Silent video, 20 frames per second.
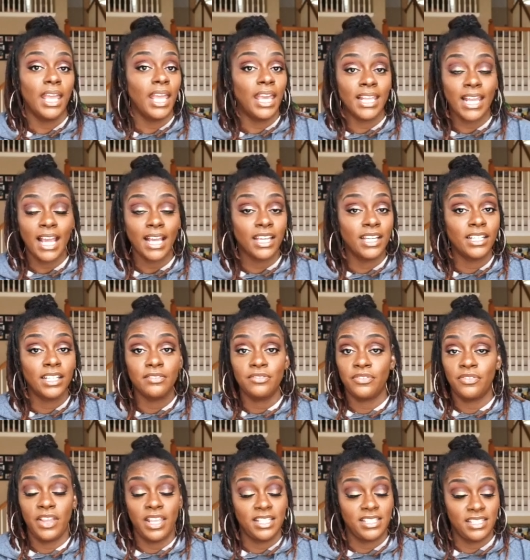And I couldn't
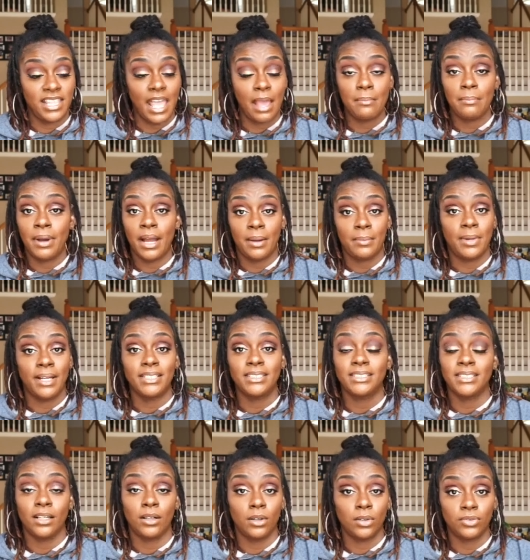face that by
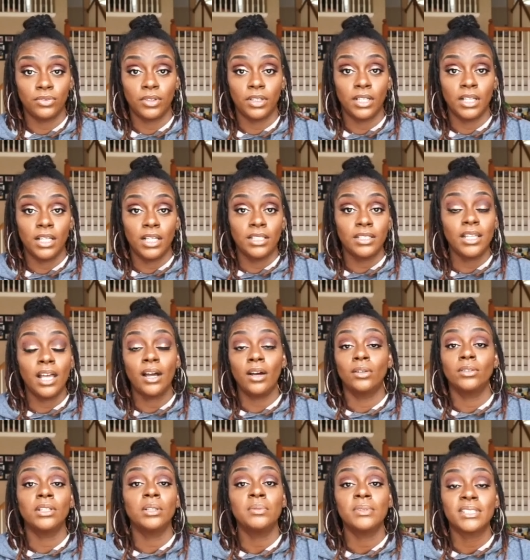myself not
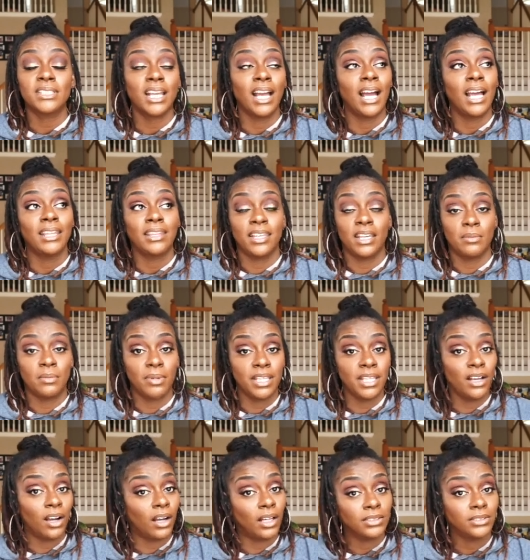only was God there, but
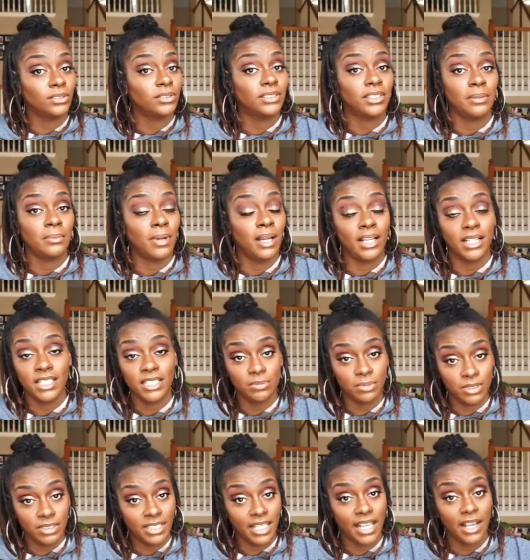he also sent my
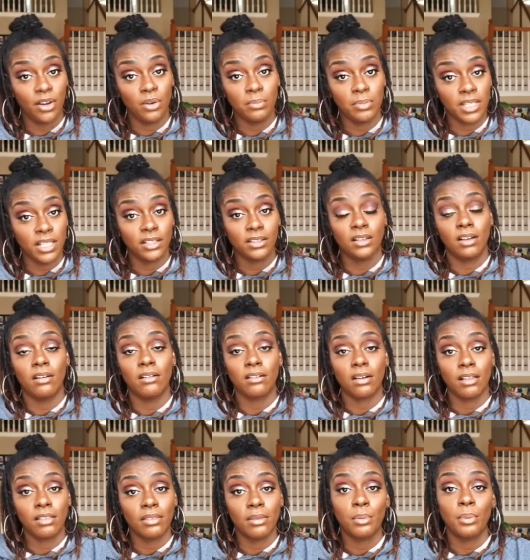husband to help me along
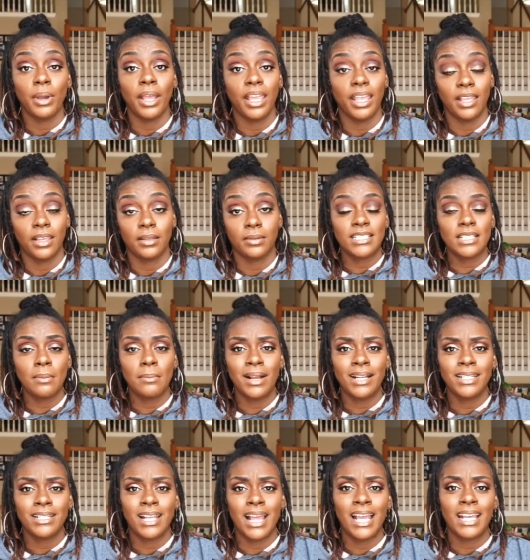the way.
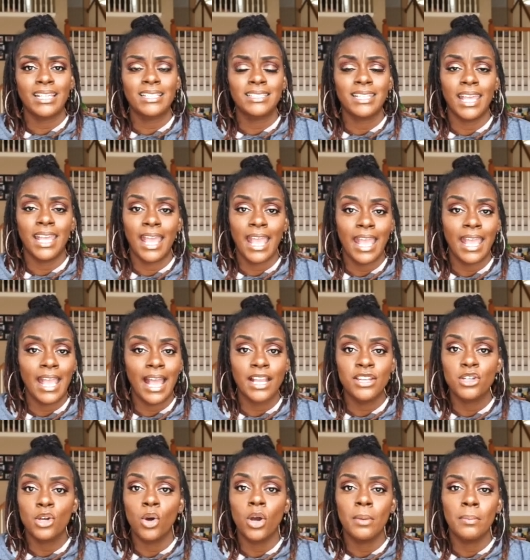Somebody that I could say, hey, I
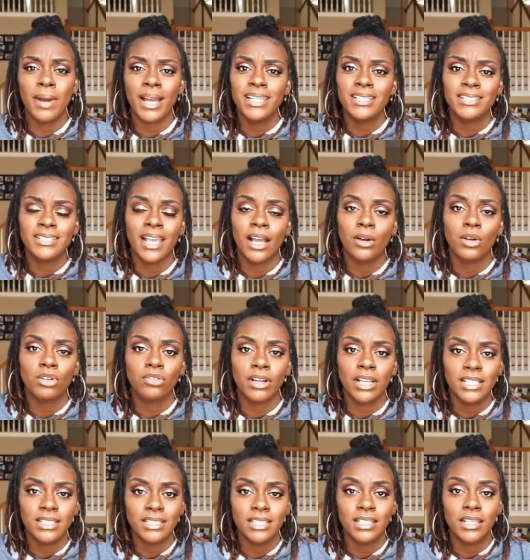know it might sound
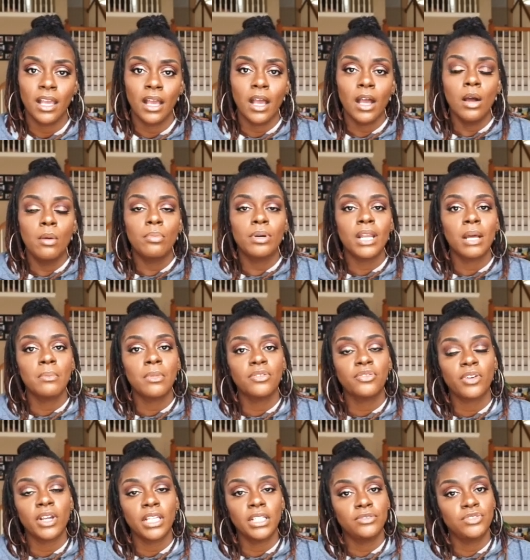crazy, but I'm
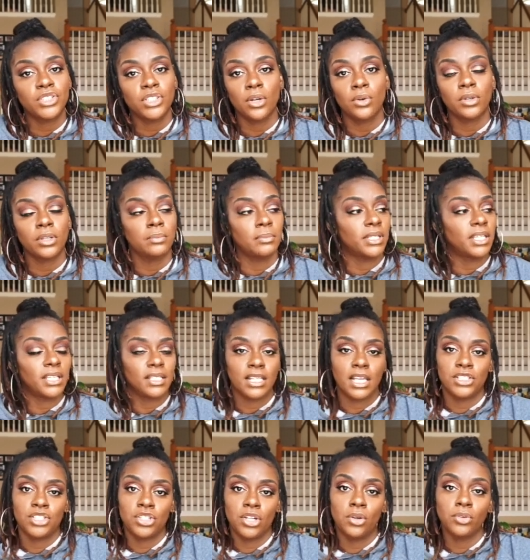afraid of choking because I
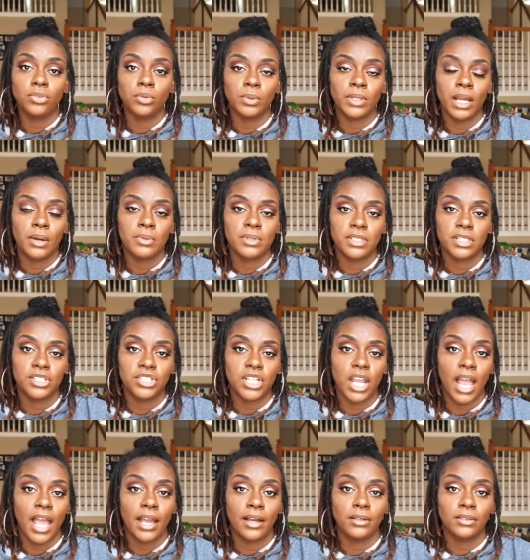choked when I was a
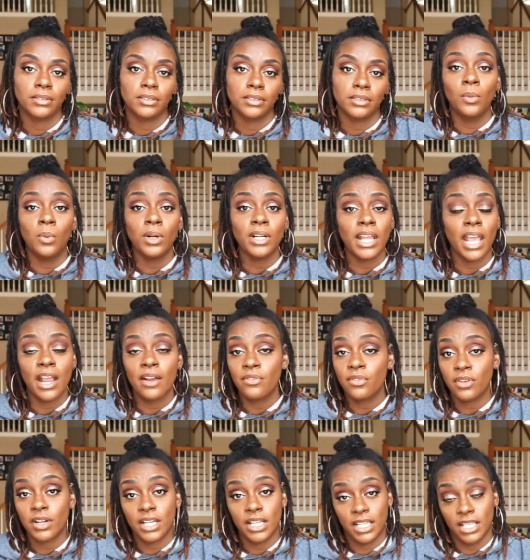child.
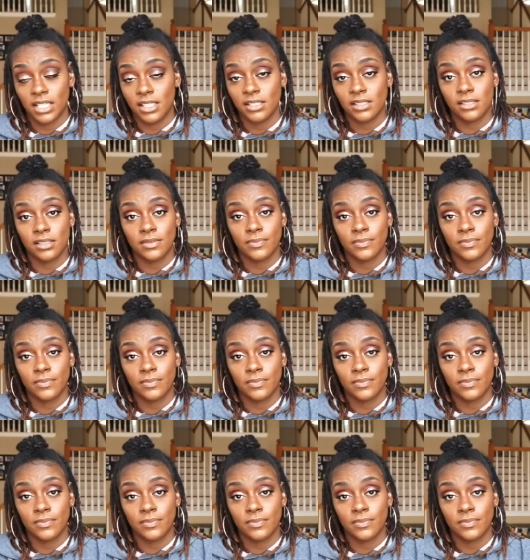Whatever it is